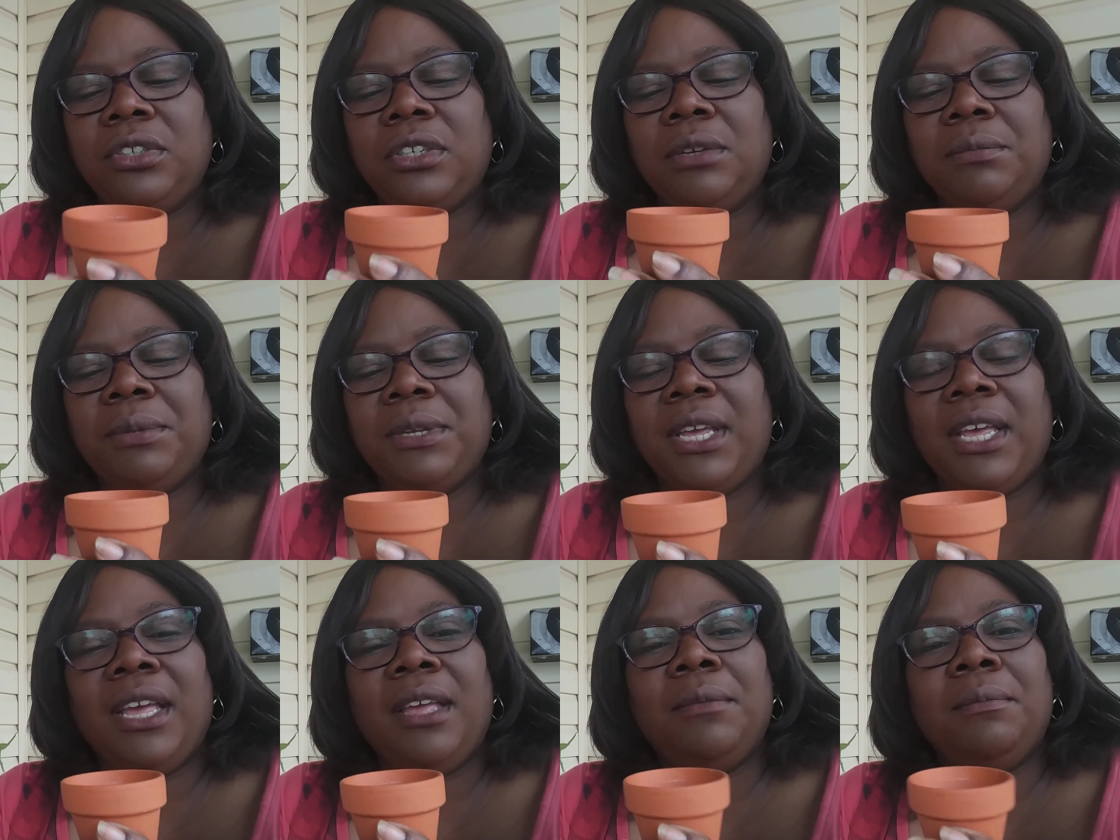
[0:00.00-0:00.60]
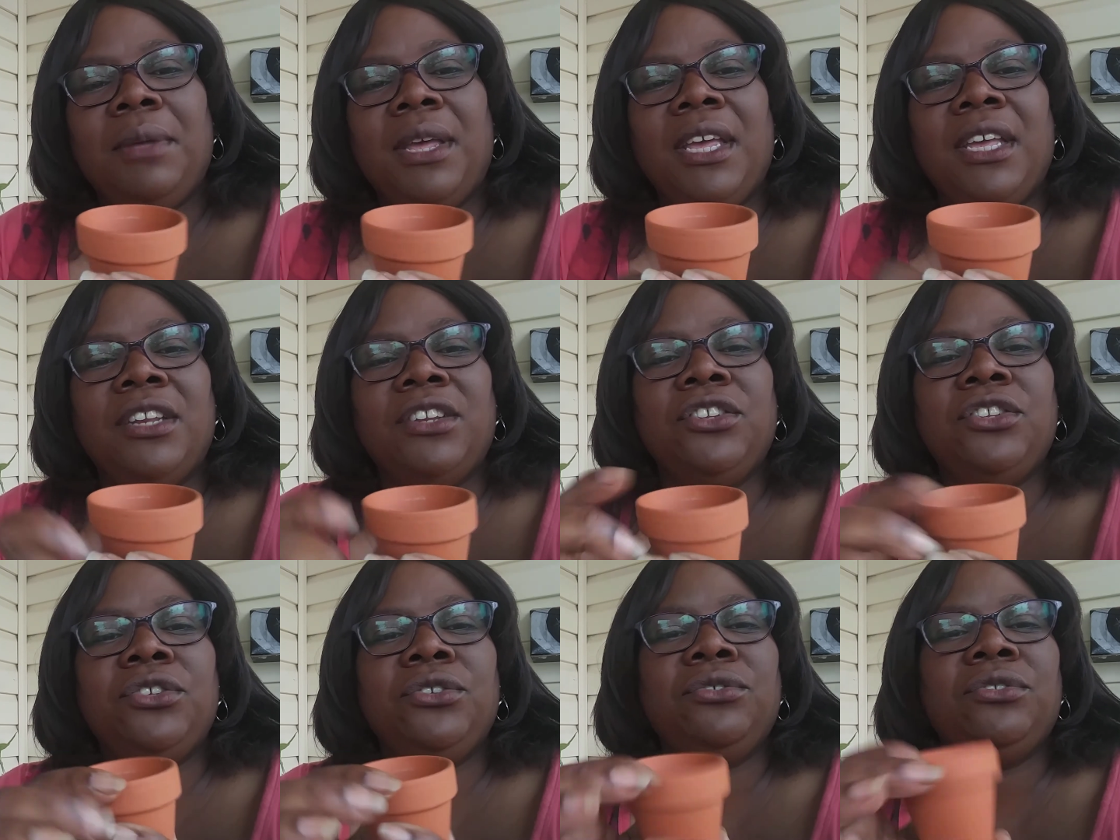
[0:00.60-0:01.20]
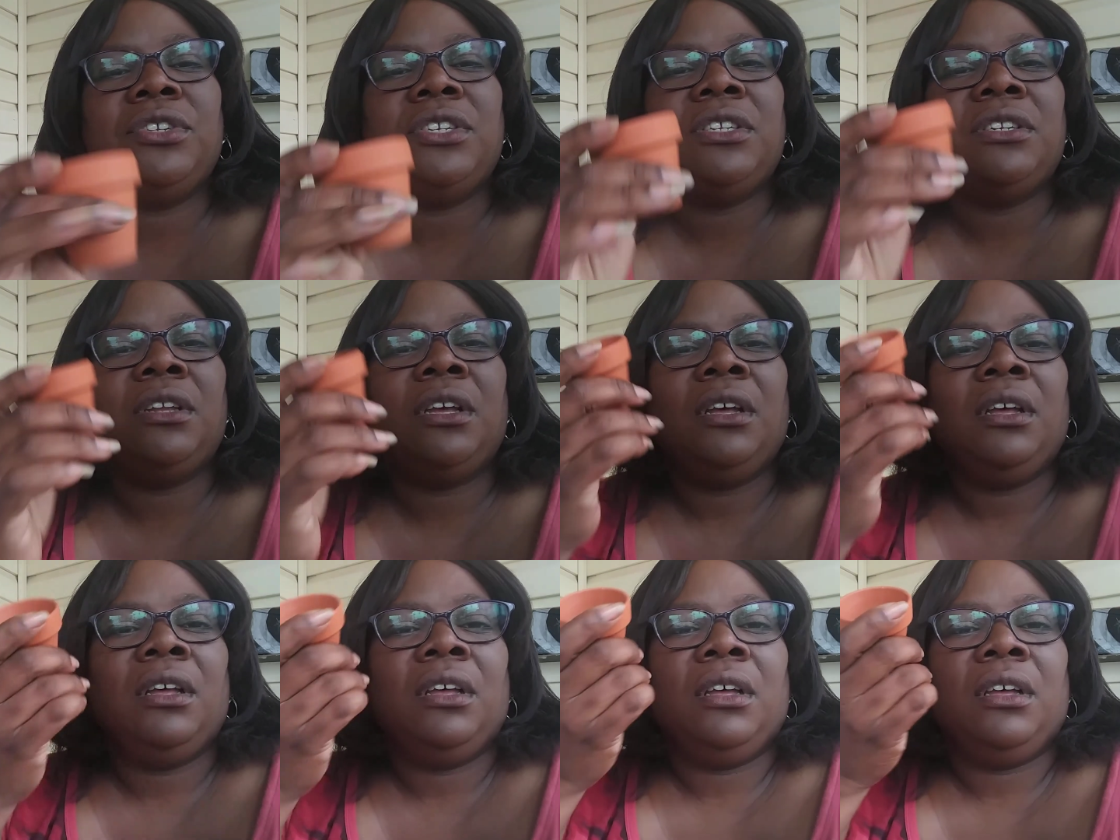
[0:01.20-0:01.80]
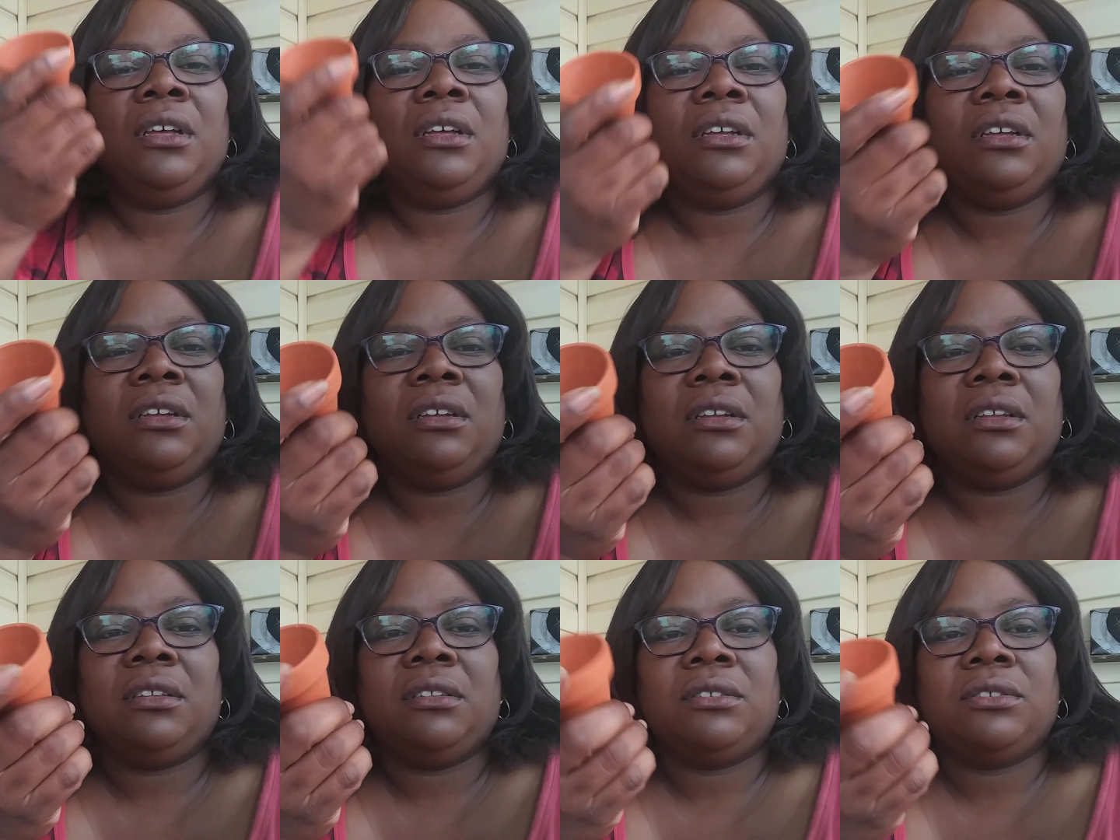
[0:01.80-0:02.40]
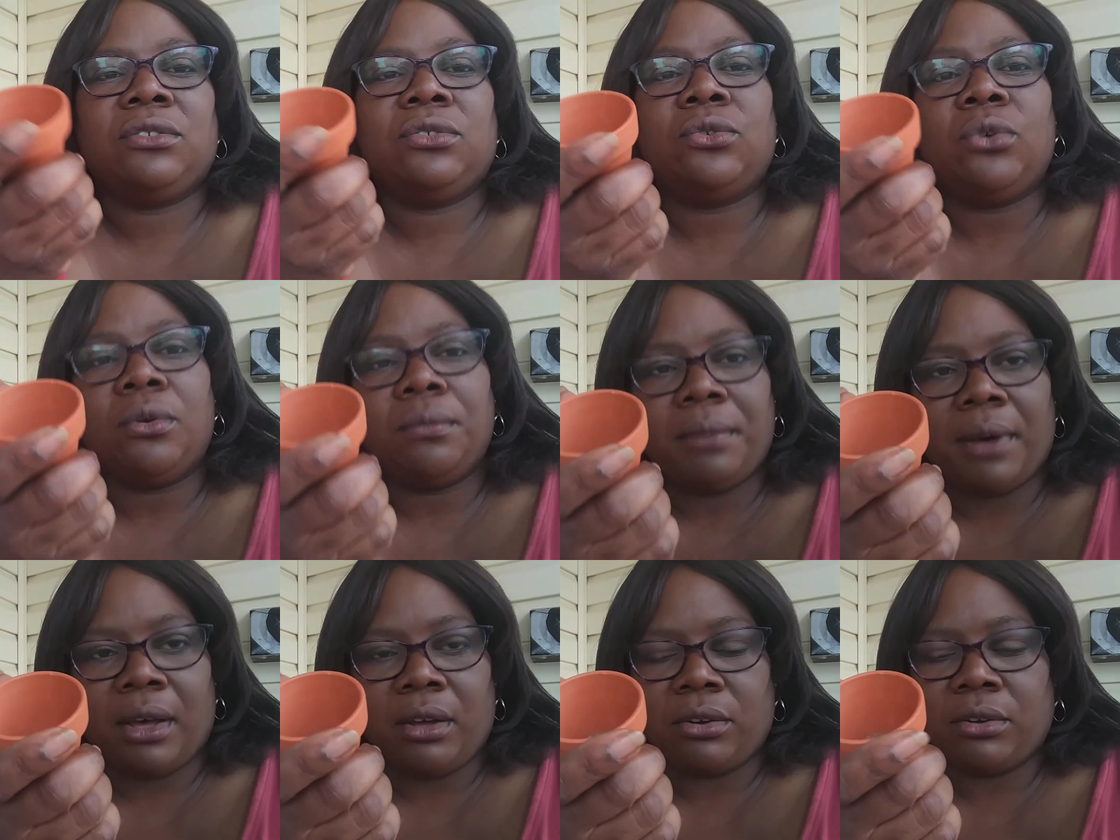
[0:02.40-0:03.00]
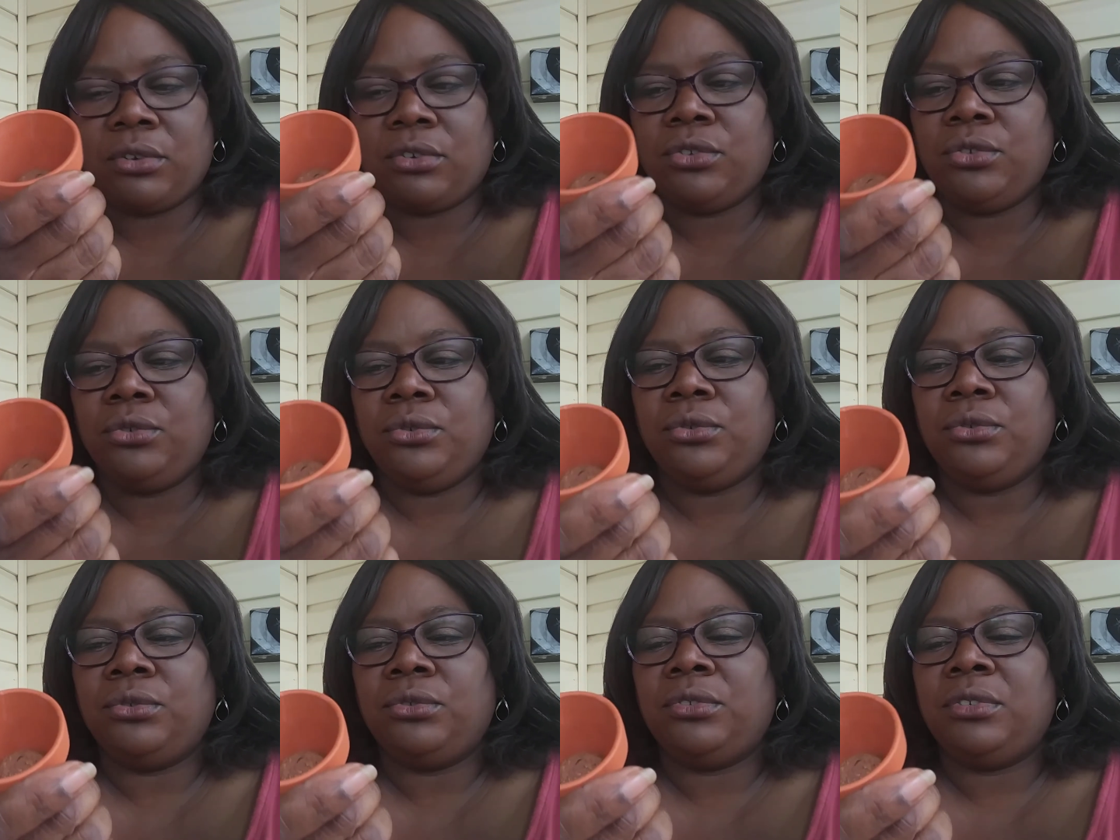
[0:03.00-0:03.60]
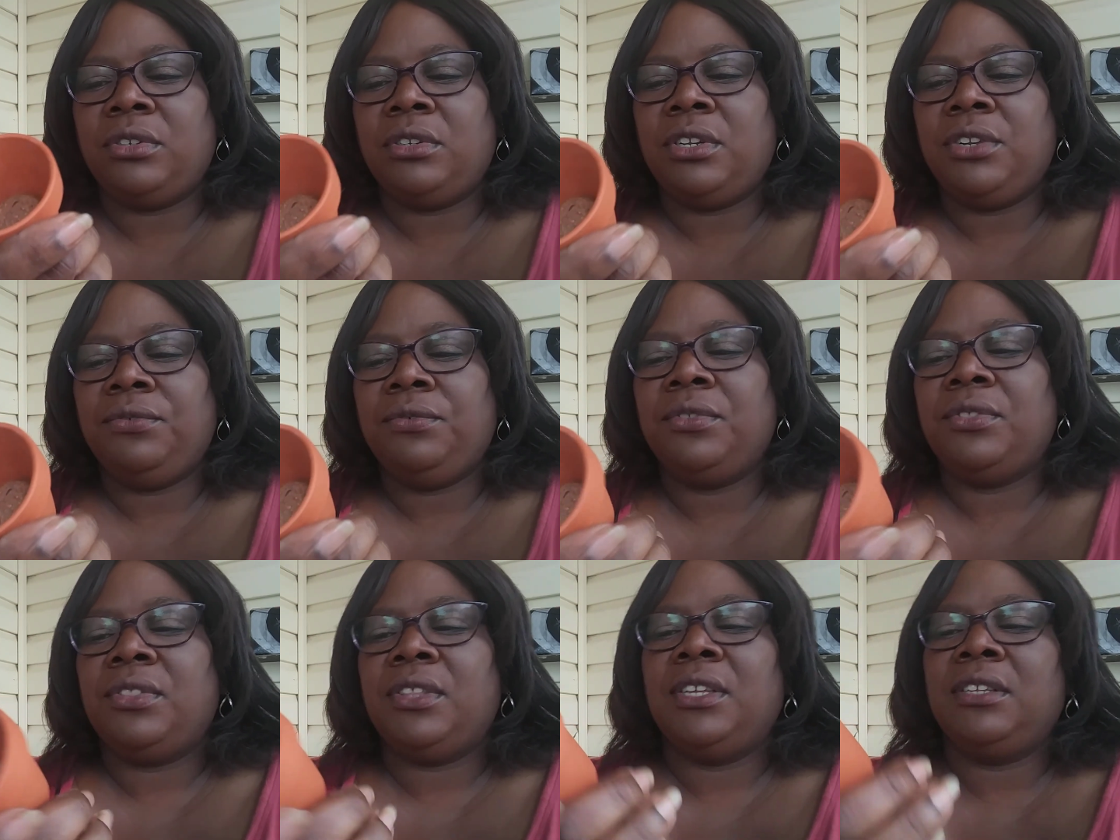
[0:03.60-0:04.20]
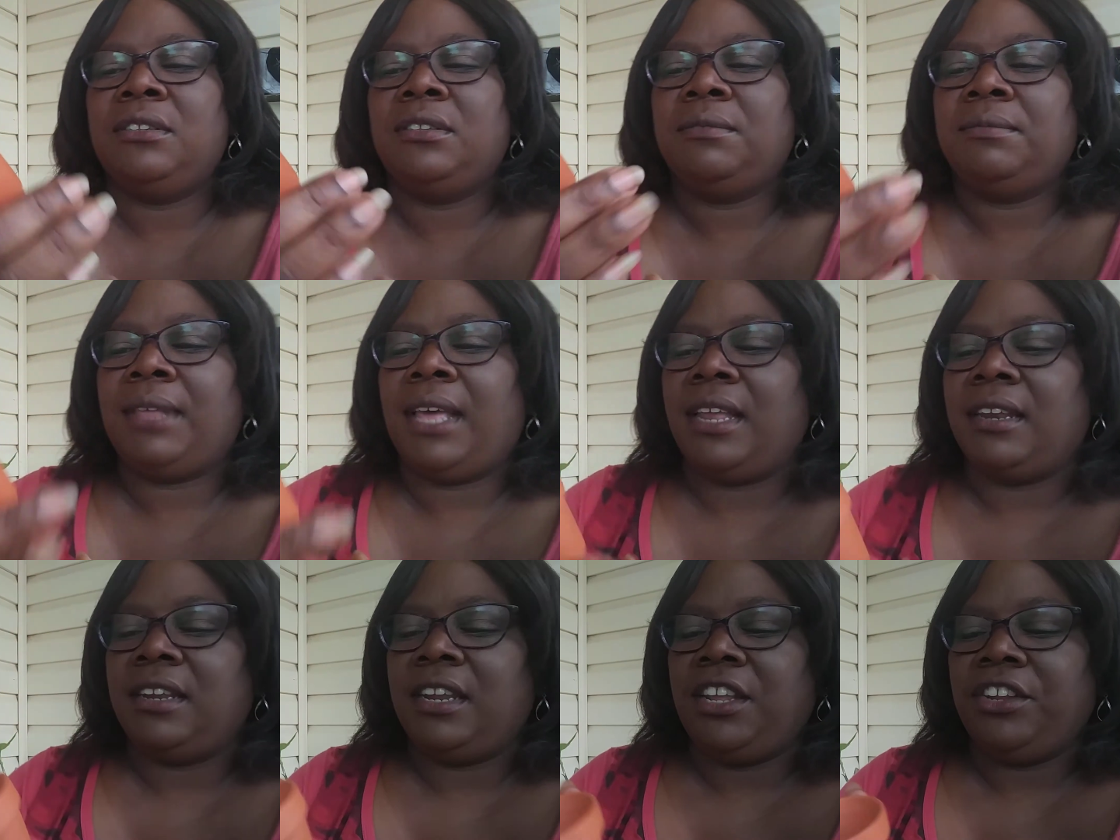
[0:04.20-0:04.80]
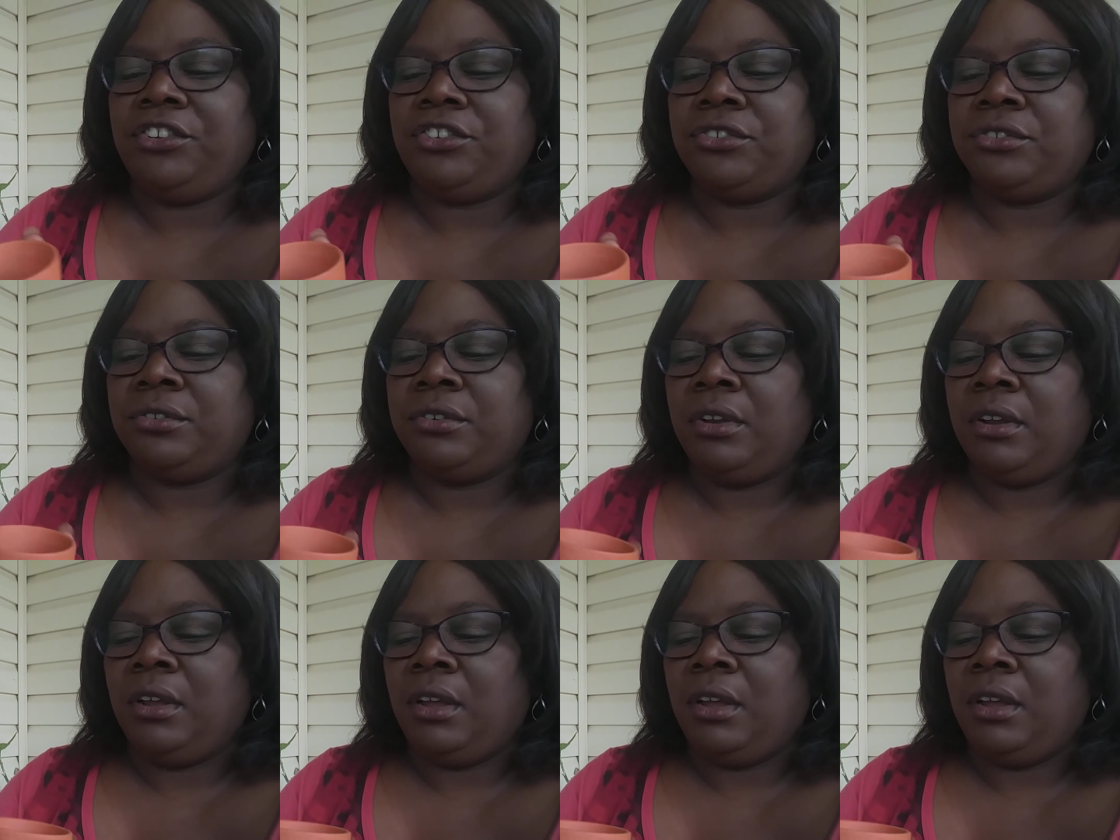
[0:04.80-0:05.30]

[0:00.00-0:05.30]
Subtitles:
It could be handmade using store-bought tools and different things of that nature.